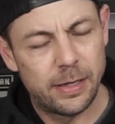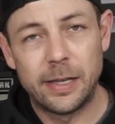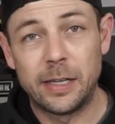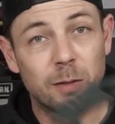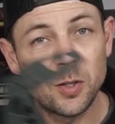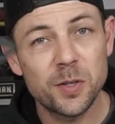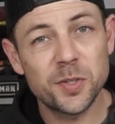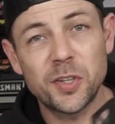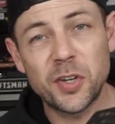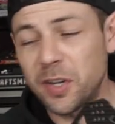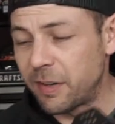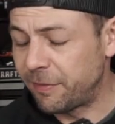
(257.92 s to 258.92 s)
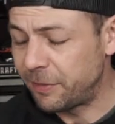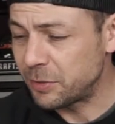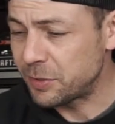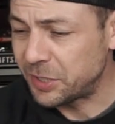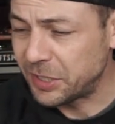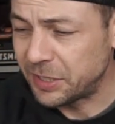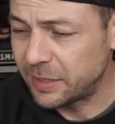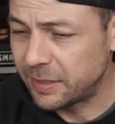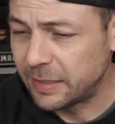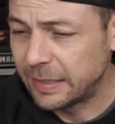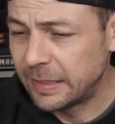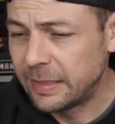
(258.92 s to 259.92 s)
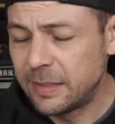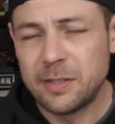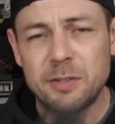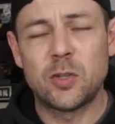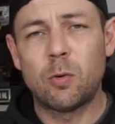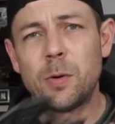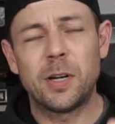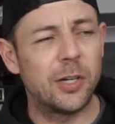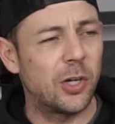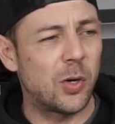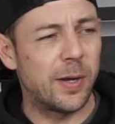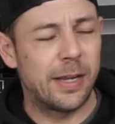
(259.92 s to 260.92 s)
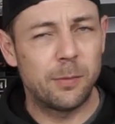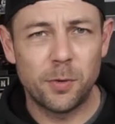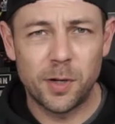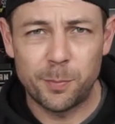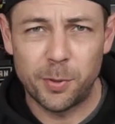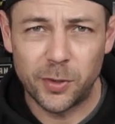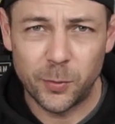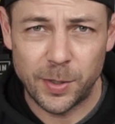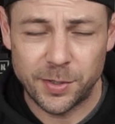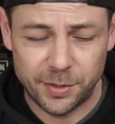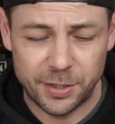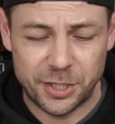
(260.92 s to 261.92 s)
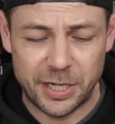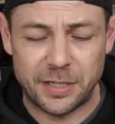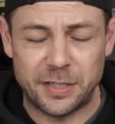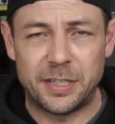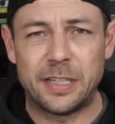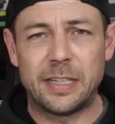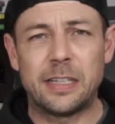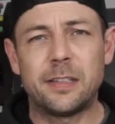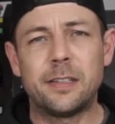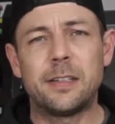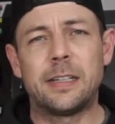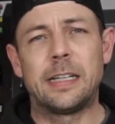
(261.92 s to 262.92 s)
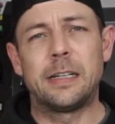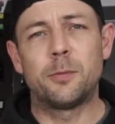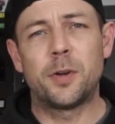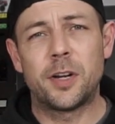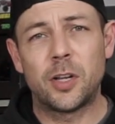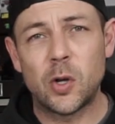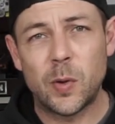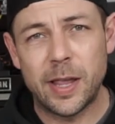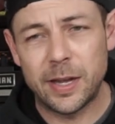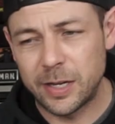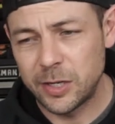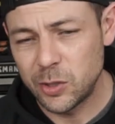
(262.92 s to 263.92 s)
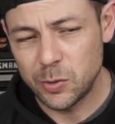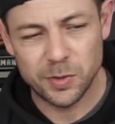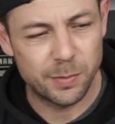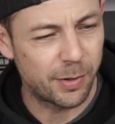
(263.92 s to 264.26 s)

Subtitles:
It looks good, it feels good. So we're going to go ahead and we're going to put the rest of the chassis together, and we're going to go ahead and use a